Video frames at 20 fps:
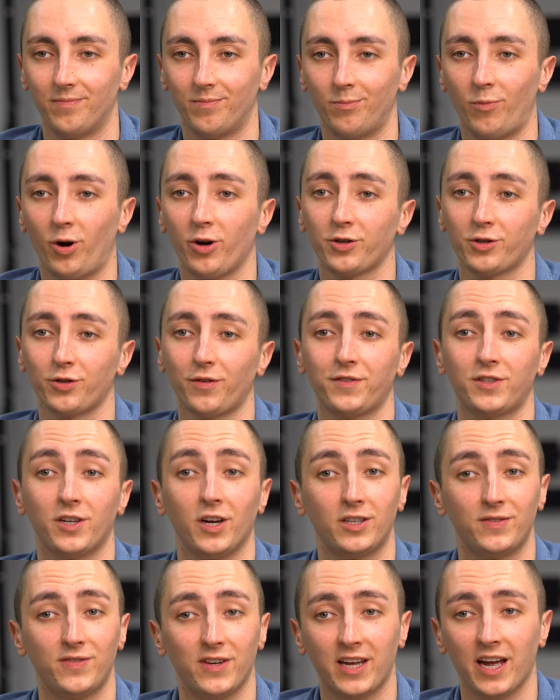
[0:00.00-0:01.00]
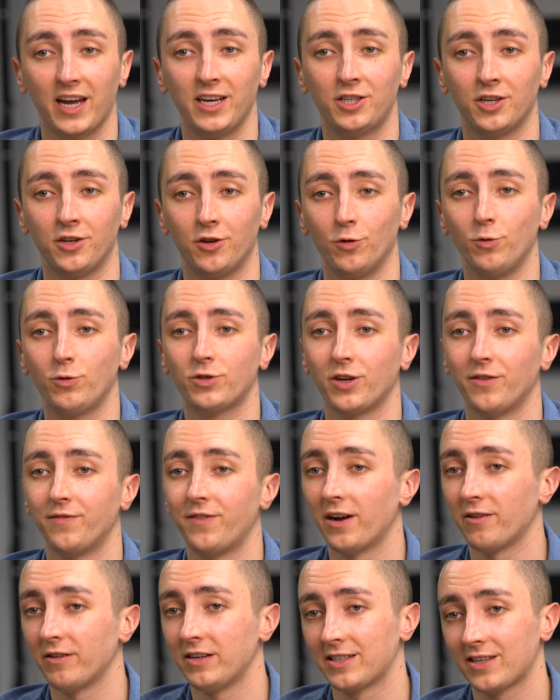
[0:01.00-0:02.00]
Microsoft certification also
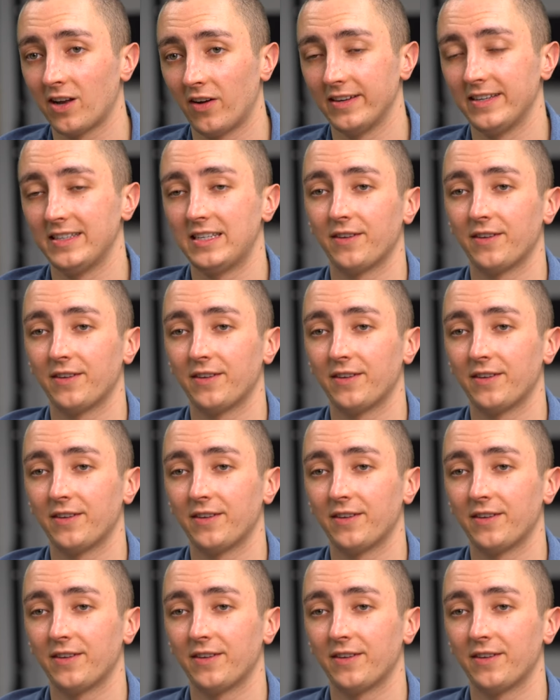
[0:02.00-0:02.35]
varies slightly